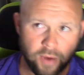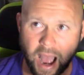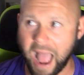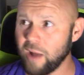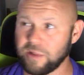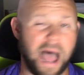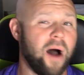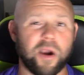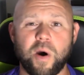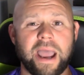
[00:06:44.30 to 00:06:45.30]

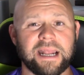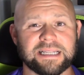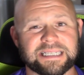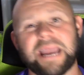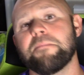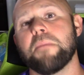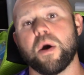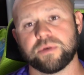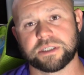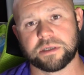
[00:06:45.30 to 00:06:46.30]
I'll go ahead and say
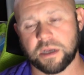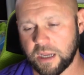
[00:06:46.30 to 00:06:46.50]
most.